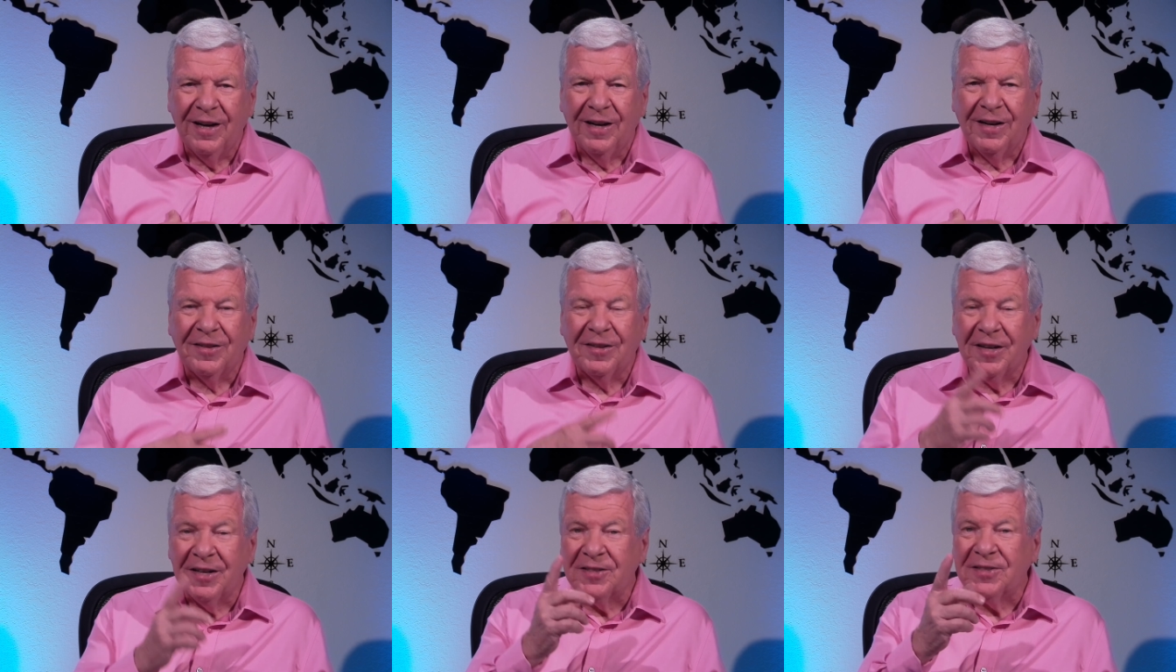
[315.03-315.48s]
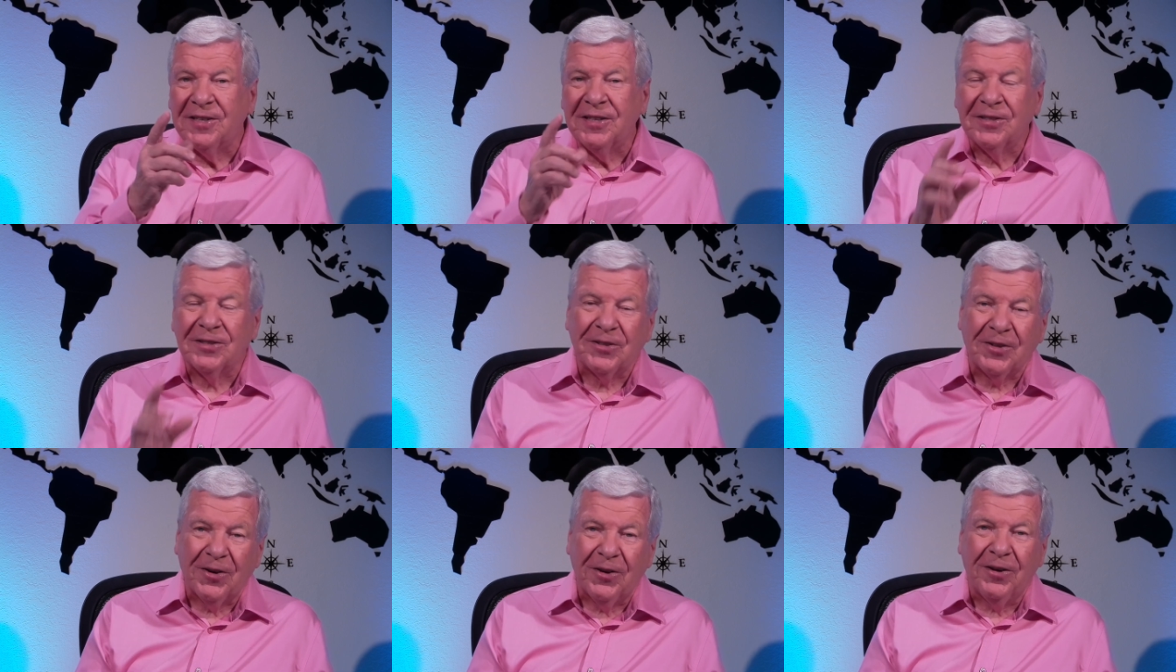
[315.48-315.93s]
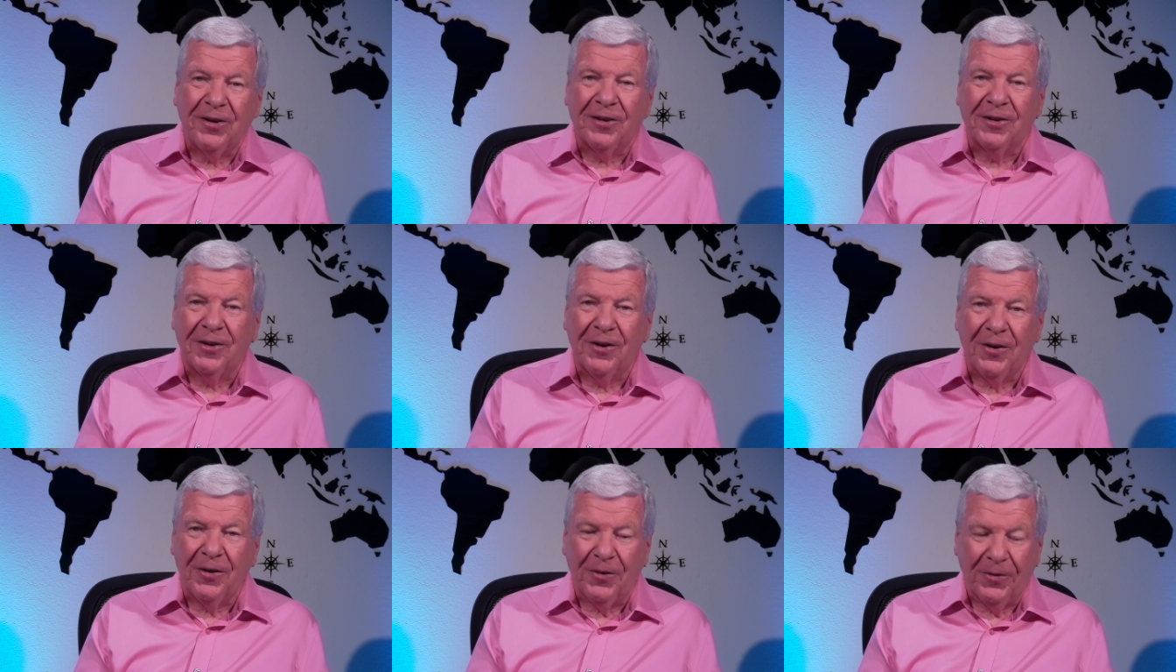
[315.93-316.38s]
This is good
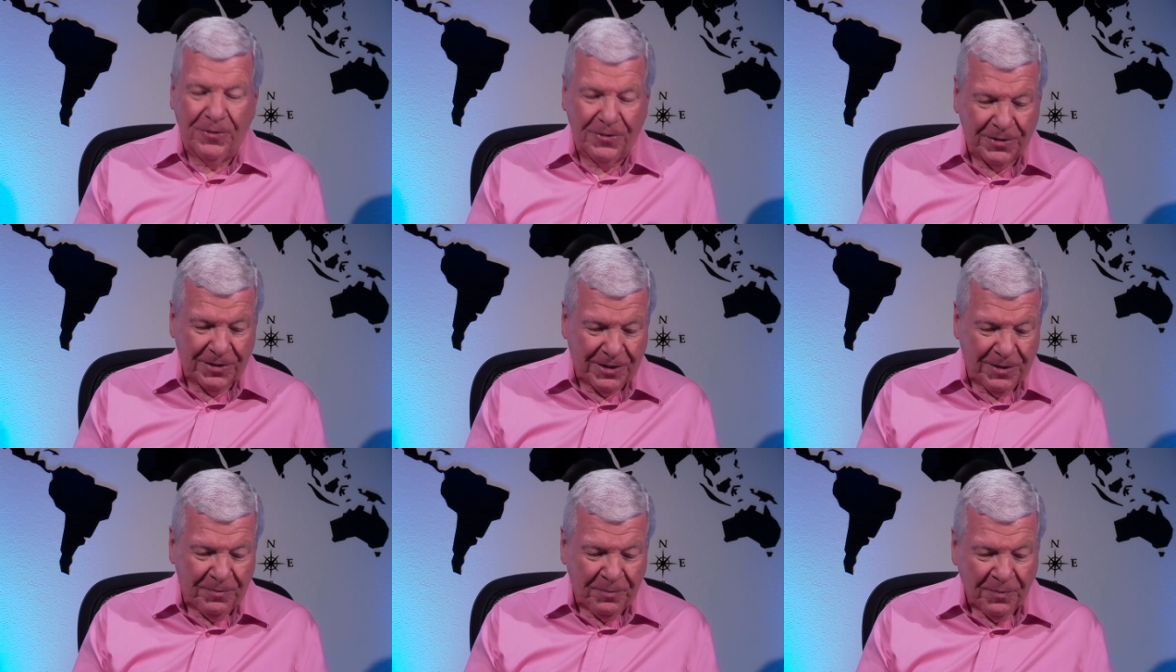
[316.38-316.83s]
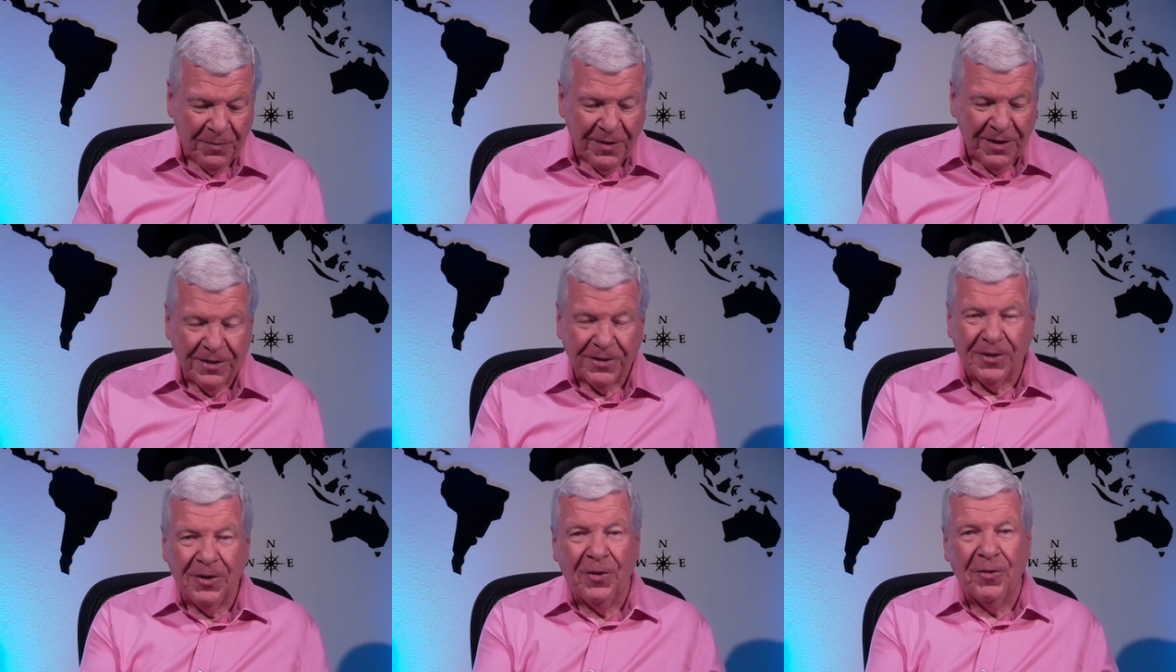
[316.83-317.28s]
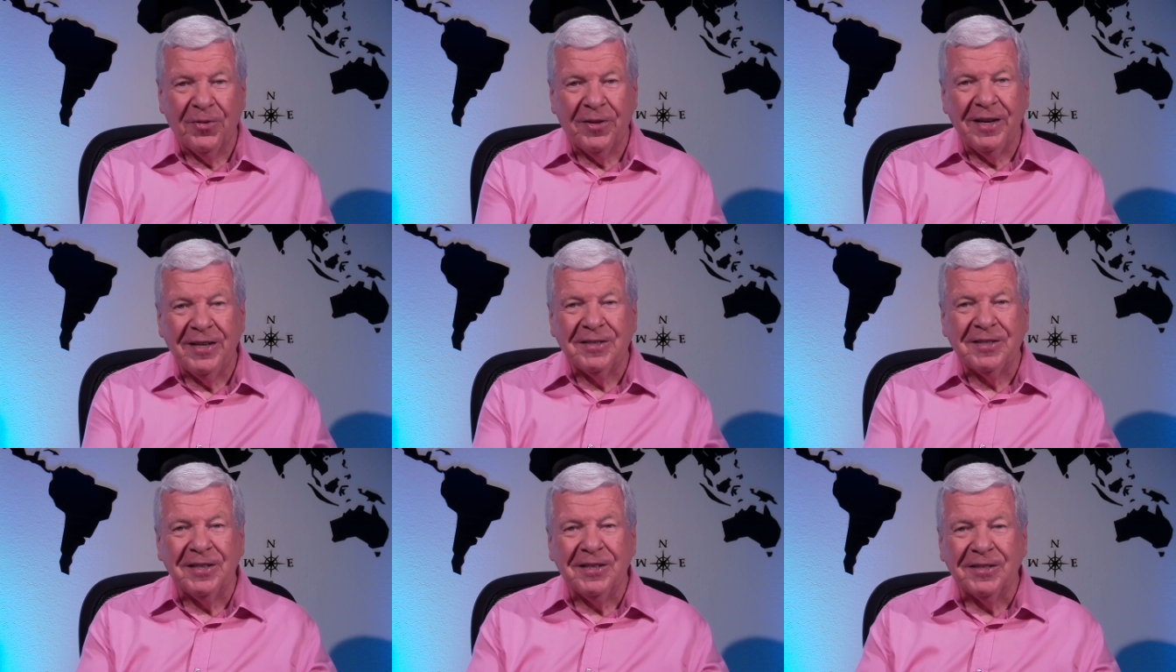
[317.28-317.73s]
news. So
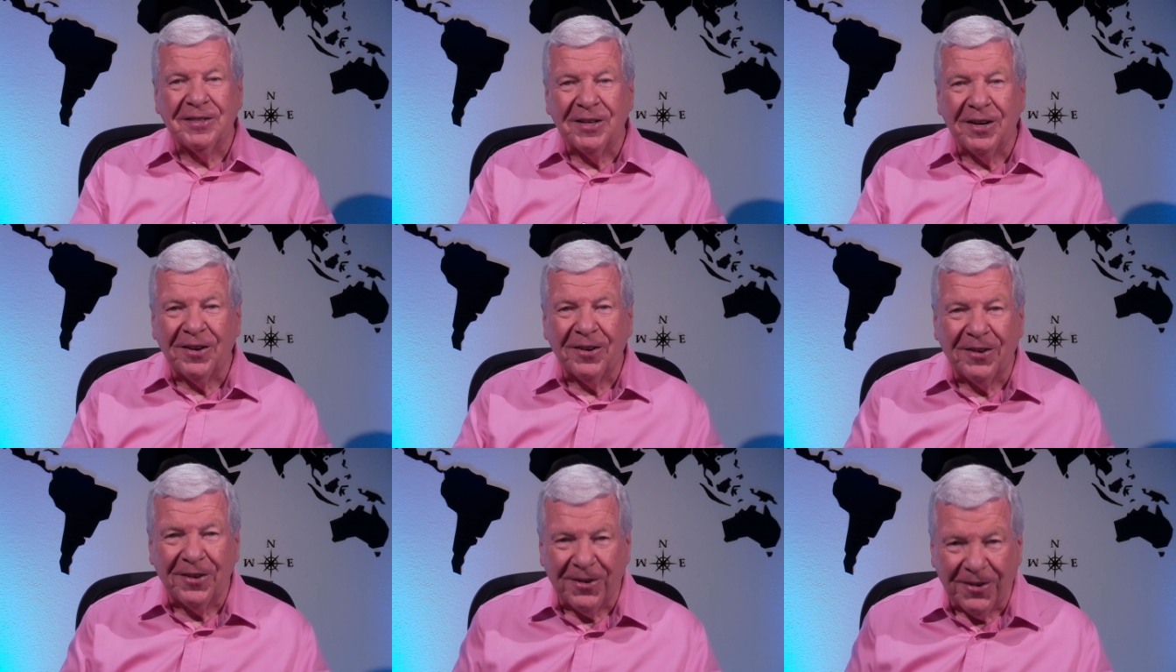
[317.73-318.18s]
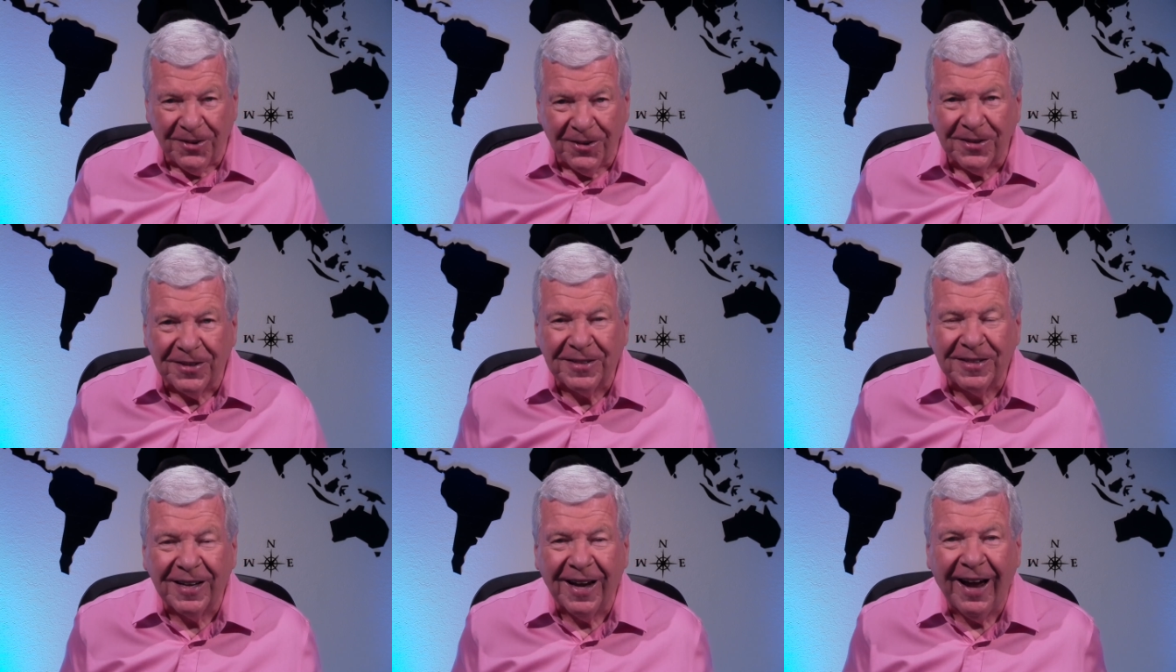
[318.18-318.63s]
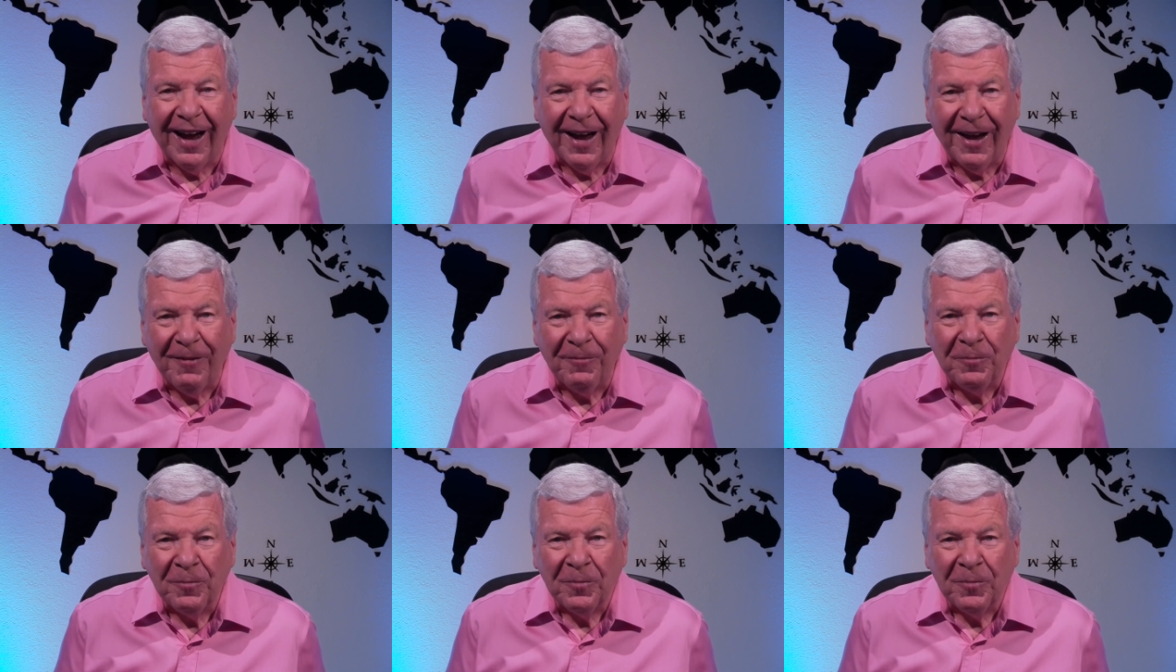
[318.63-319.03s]
this is a good day.